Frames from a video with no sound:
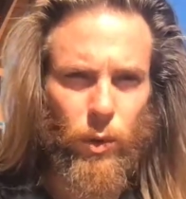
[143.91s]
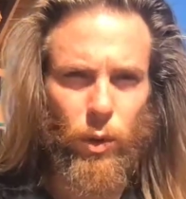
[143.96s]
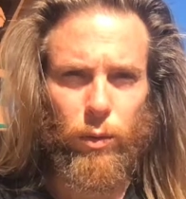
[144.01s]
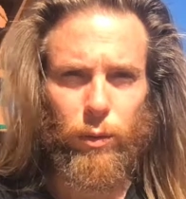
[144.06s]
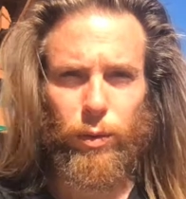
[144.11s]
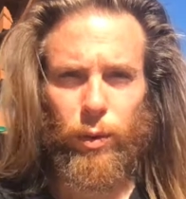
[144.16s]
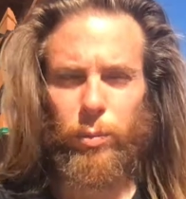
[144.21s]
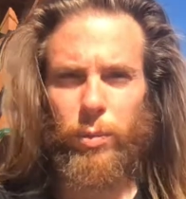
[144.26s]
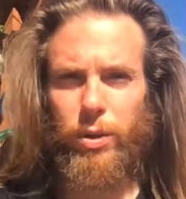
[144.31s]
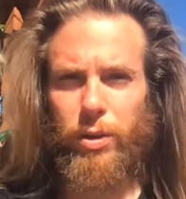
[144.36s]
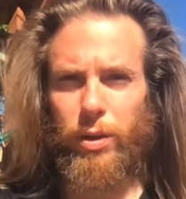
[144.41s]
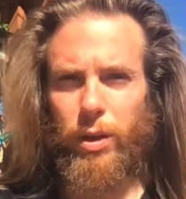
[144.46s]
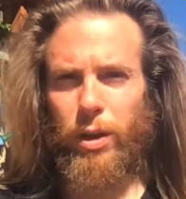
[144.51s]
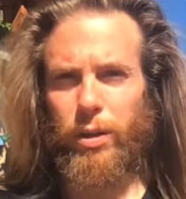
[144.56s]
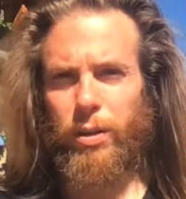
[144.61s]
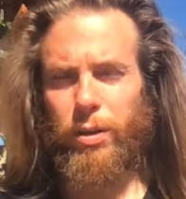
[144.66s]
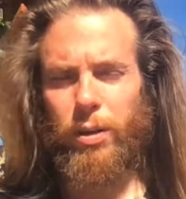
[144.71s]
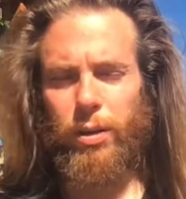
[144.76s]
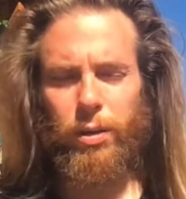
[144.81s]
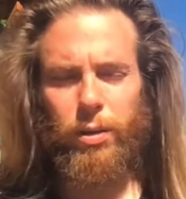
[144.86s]
from
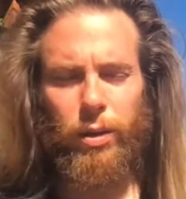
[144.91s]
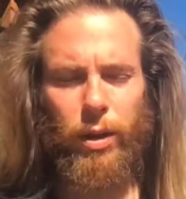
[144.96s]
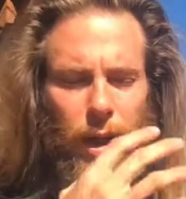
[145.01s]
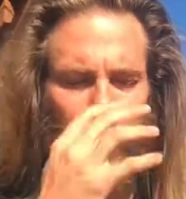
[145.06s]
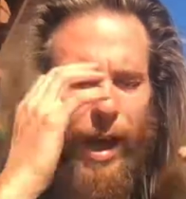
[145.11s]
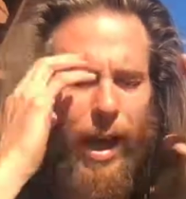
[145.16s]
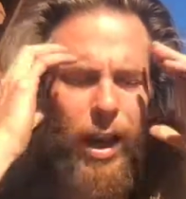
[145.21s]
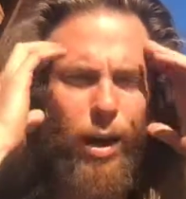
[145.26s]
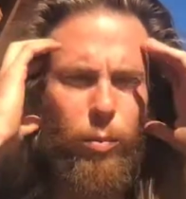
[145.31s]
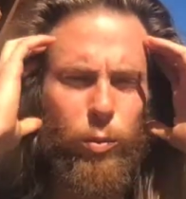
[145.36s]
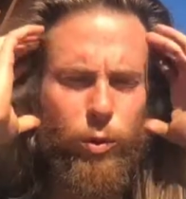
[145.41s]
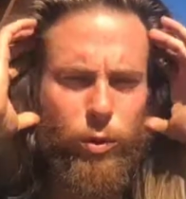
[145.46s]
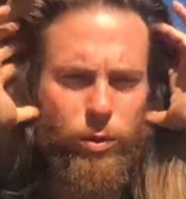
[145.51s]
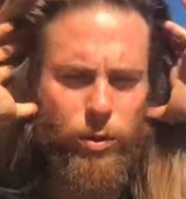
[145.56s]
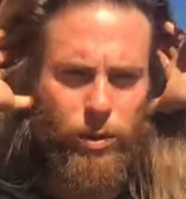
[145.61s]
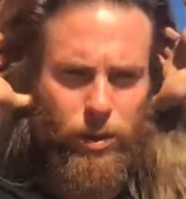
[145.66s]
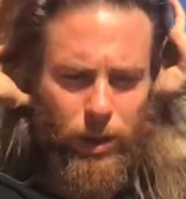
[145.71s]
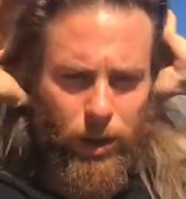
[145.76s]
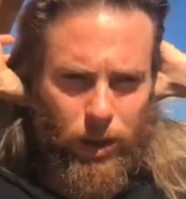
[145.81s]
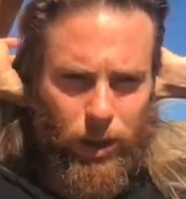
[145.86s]
discussing
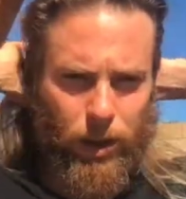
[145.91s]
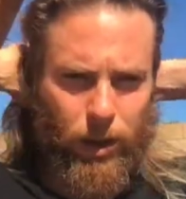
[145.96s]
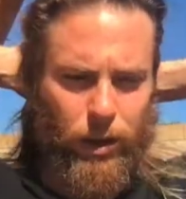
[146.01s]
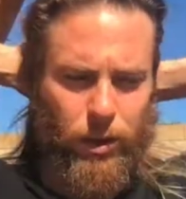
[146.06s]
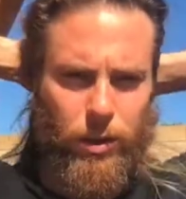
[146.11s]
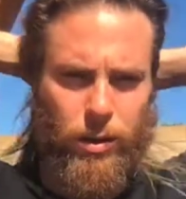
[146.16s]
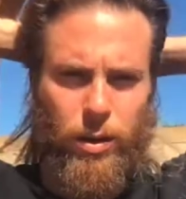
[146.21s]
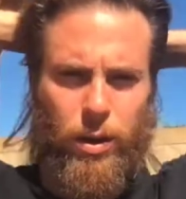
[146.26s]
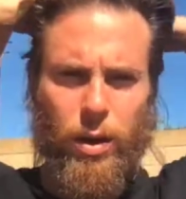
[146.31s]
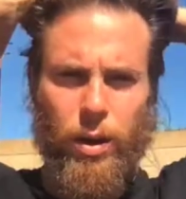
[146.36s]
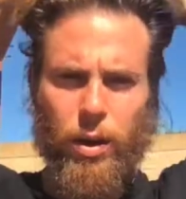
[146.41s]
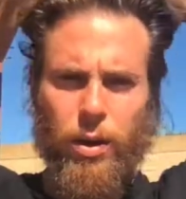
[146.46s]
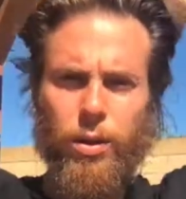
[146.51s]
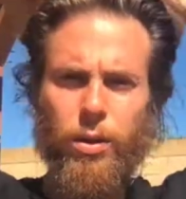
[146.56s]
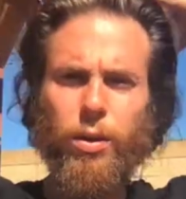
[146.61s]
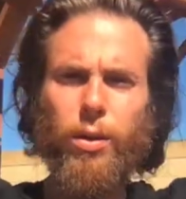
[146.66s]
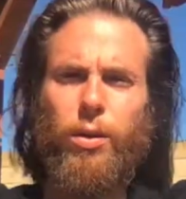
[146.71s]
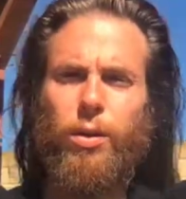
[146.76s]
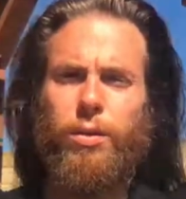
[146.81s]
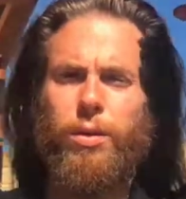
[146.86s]
animals and,
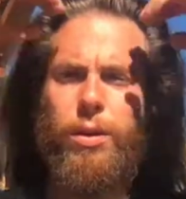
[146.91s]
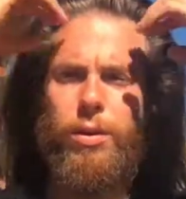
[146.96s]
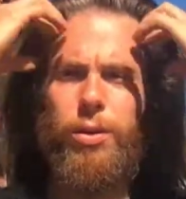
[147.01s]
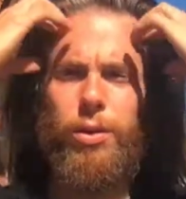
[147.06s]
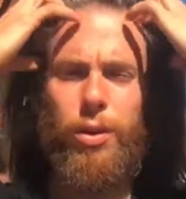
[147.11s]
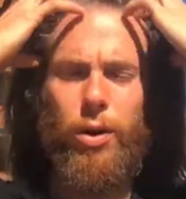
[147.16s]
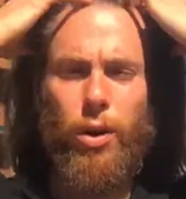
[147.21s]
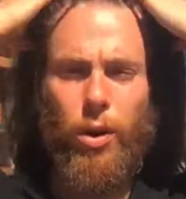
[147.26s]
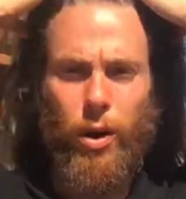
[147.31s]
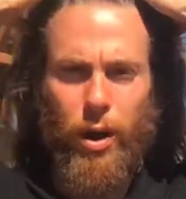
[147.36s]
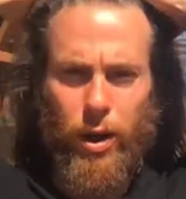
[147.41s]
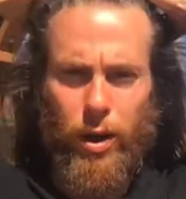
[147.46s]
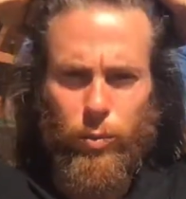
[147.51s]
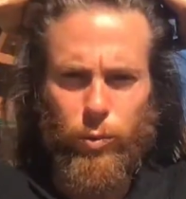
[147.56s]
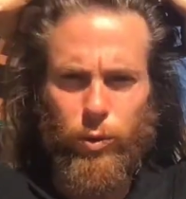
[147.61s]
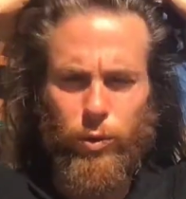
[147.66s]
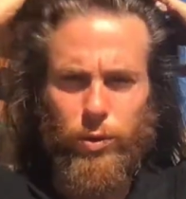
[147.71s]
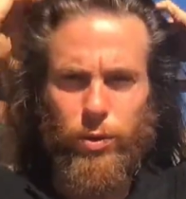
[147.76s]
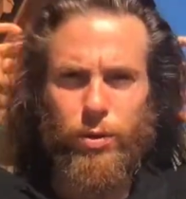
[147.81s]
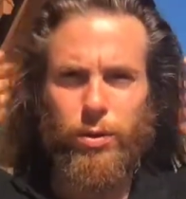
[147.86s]
essentially are
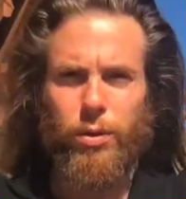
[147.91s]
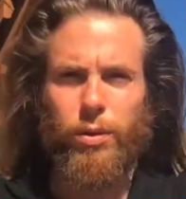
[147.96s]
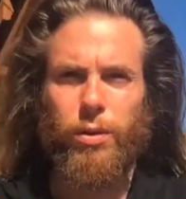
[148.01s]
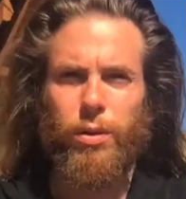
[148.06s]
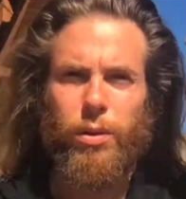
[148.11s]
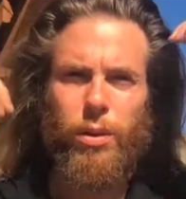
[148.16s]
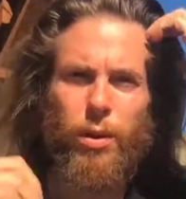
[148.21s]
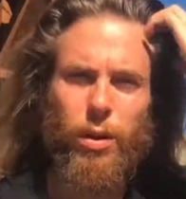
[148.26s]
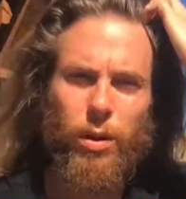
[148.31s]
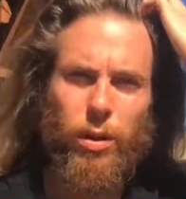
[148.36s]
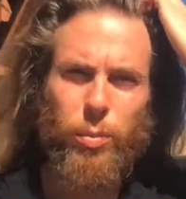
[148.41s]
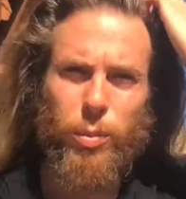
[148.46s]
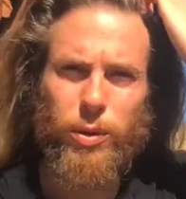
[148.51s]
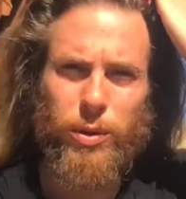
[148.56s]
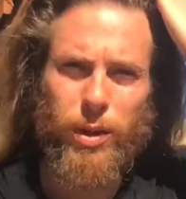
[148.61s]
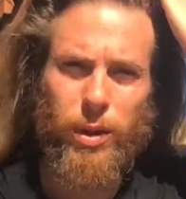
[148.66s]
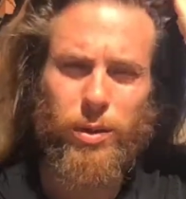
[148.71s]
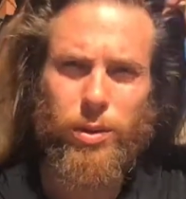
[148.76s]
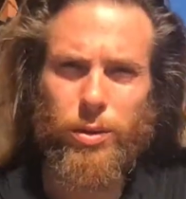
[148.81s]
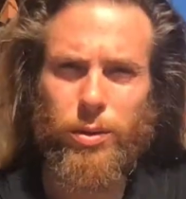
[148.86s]
animals
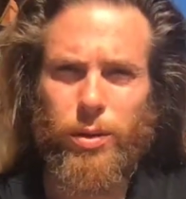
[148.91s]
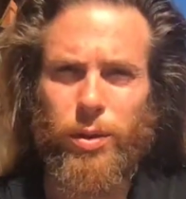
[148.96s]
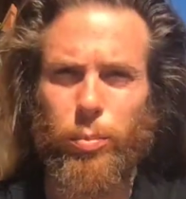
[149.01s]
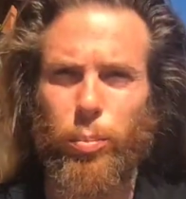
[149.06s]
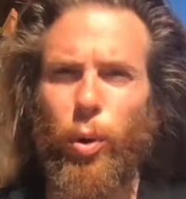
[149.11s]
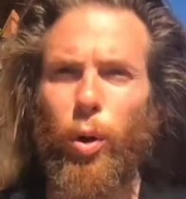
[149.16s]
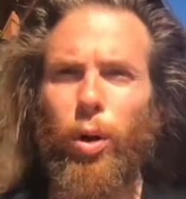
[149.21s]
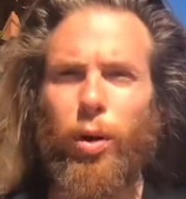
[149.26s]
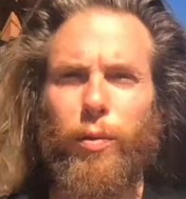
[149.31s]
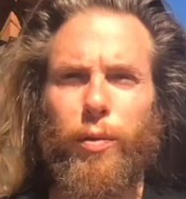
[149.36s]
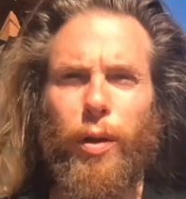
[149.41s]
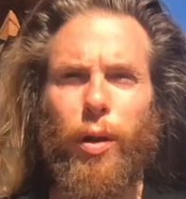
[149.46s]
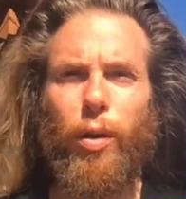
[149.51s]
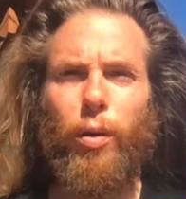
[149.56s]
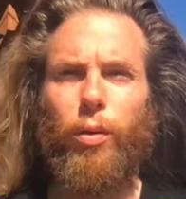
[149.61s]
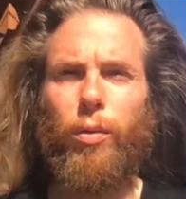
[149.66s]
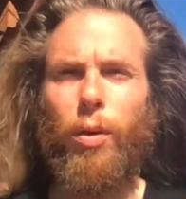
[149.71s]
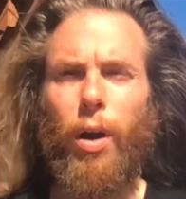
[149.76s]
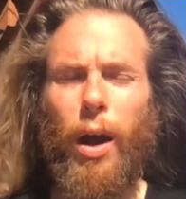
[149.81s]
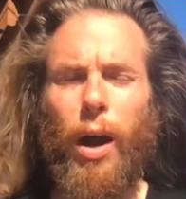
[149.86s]
potentially part of
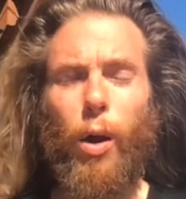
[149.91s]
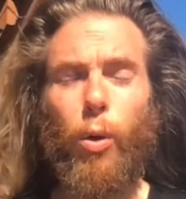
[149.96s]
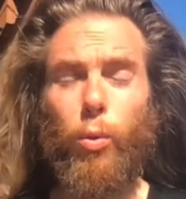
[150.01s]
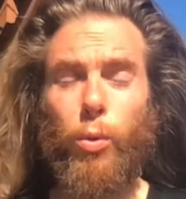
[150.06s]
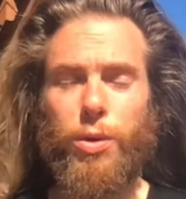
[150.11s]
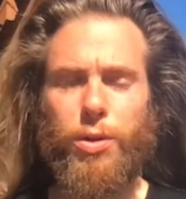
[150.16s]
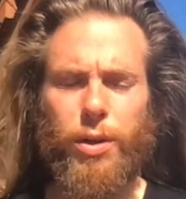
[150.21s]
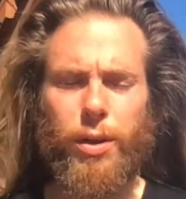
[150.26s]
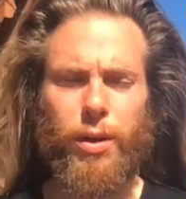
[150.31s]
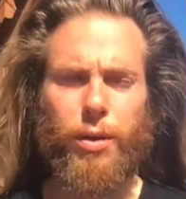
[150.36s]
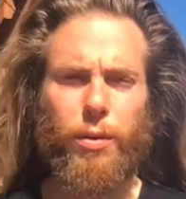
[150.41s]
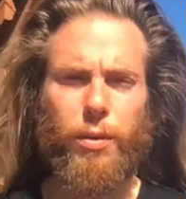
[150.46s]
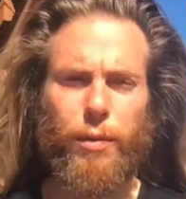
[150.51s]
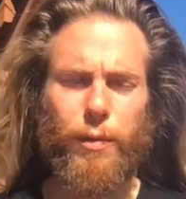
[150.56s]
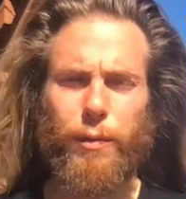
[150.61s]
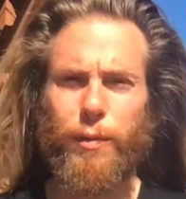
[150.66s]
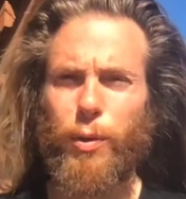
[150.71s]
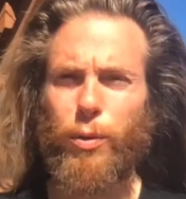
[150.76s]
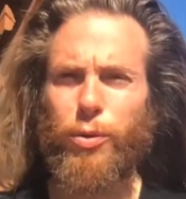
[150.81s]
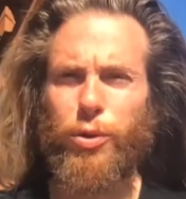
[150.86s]
our regenerative
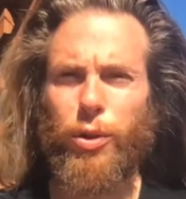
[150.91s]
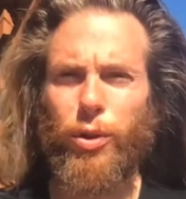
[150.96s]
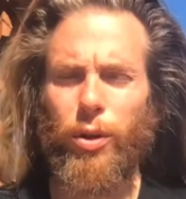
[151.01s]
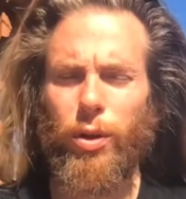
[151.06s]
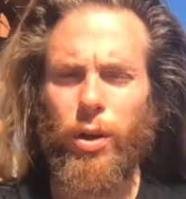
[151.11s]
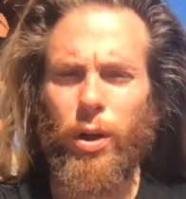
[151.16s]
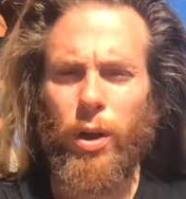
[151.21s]
future,